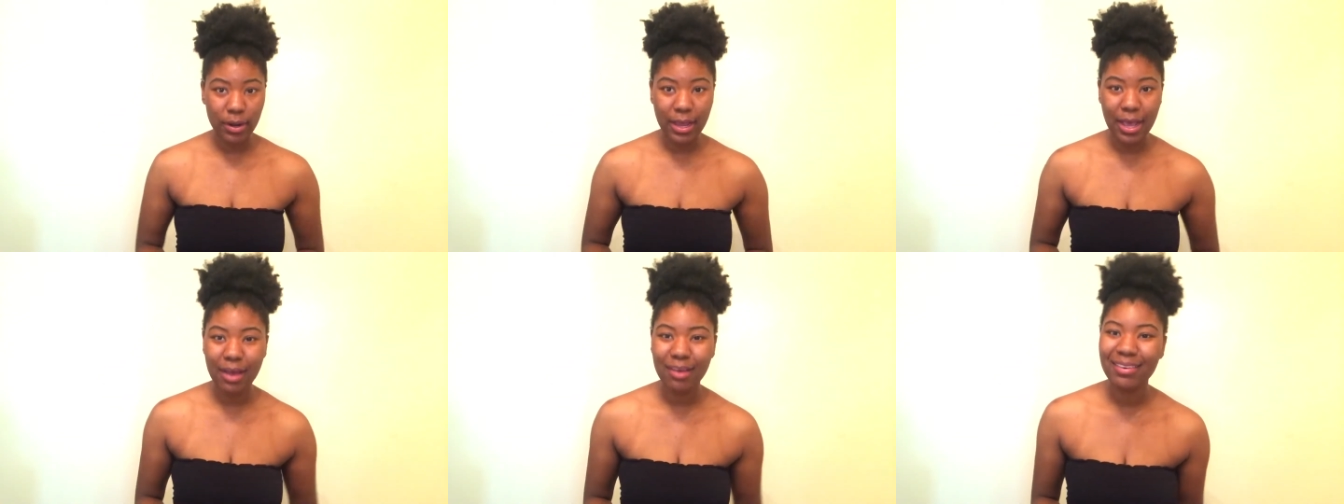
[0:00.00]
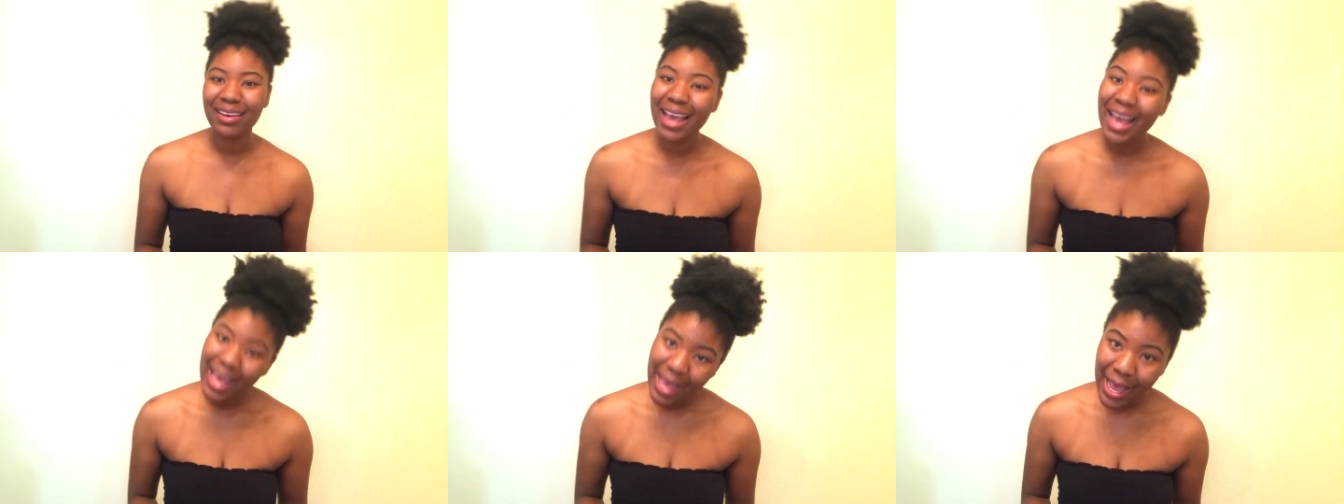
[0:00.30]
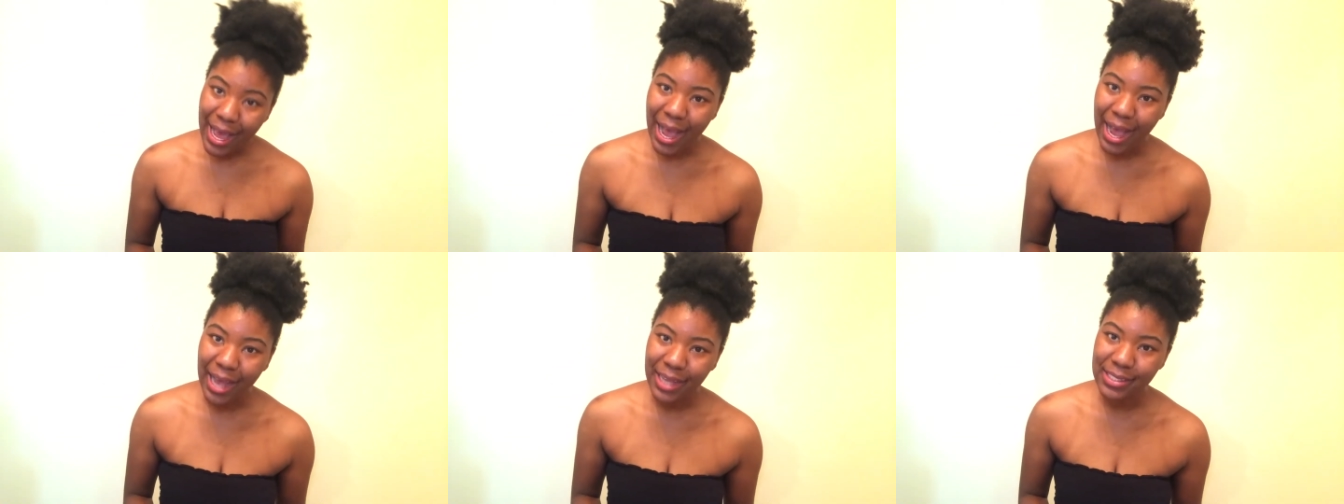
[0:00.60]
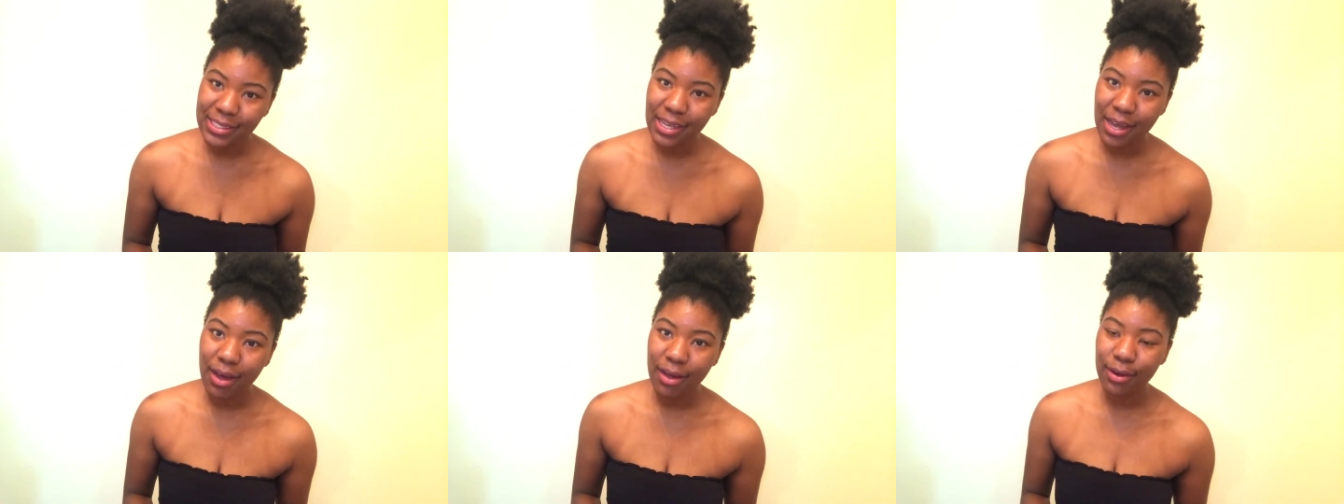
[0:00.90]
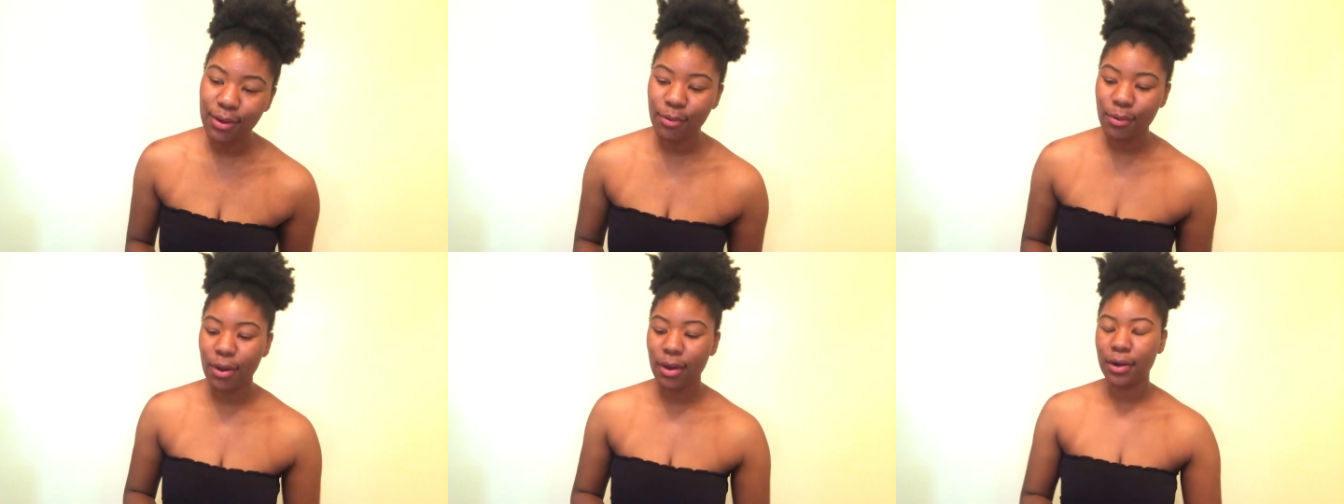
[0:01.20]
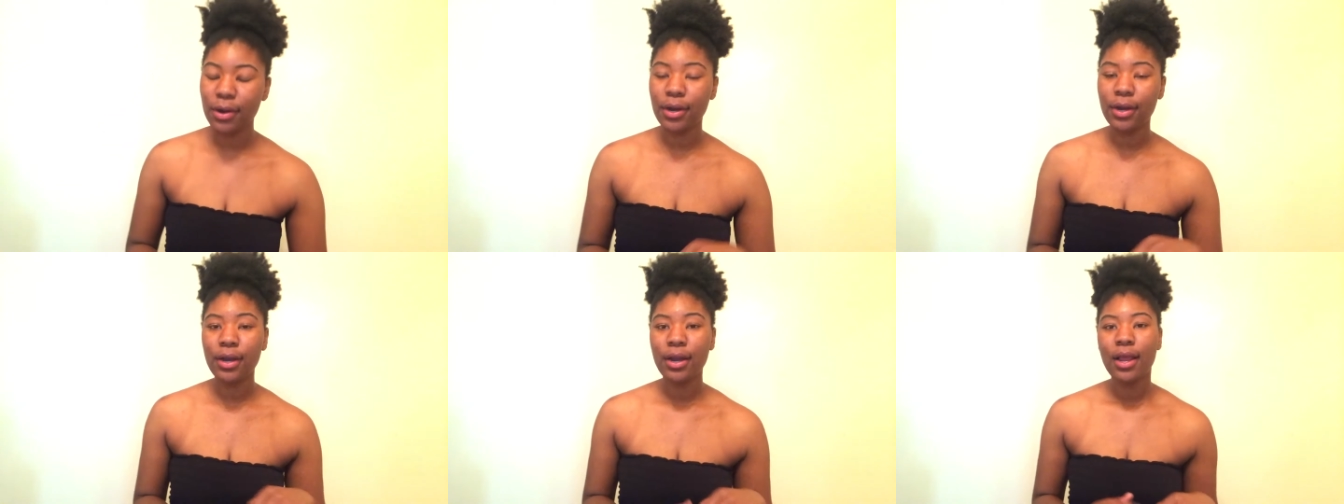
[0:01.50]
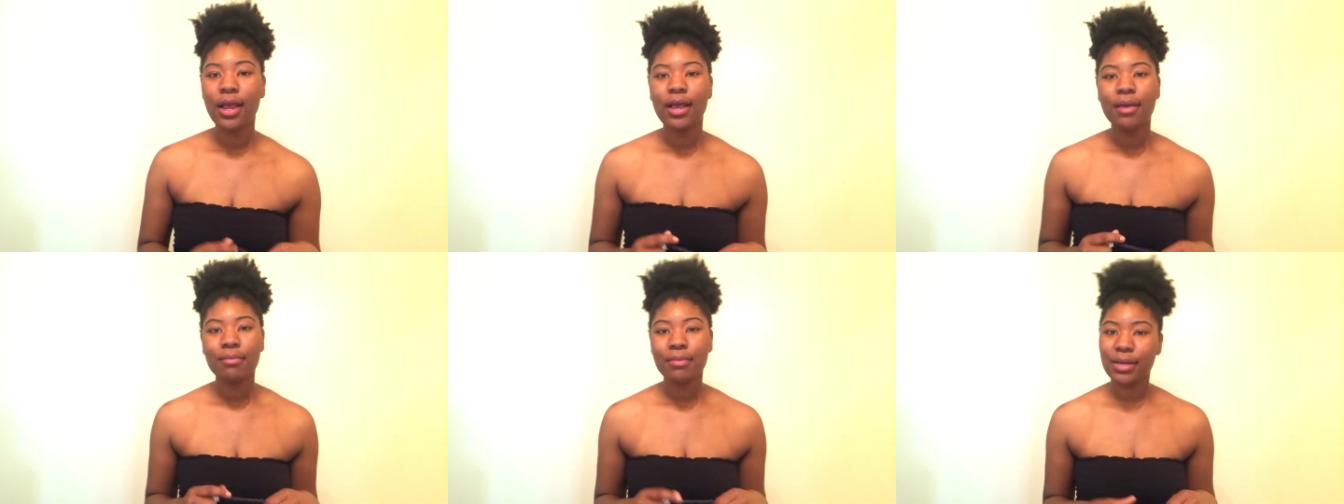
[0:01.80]
pour it out, hot scalding
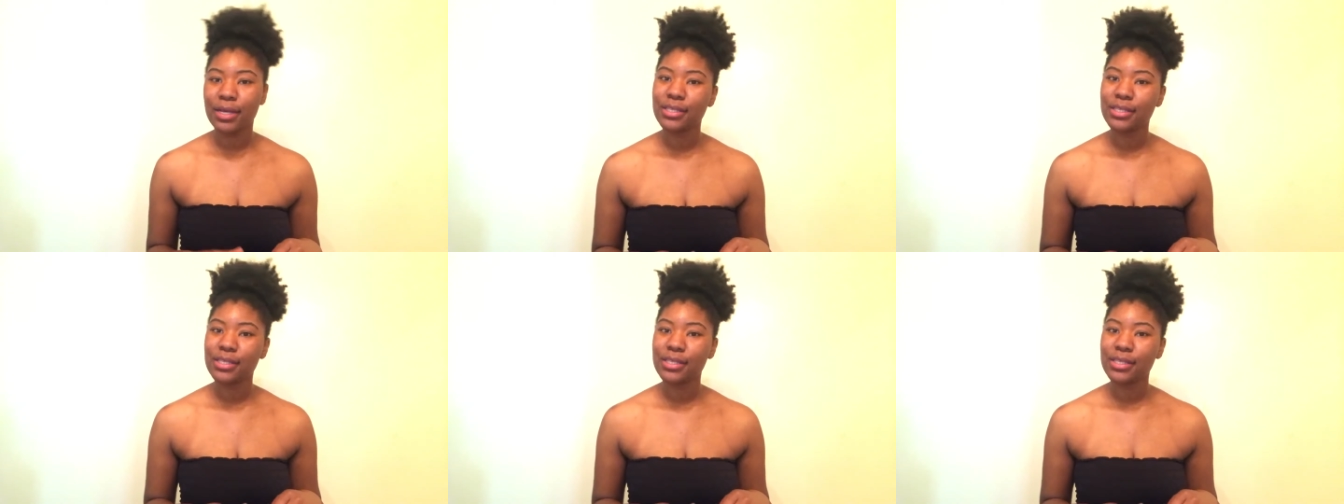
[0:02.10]
water,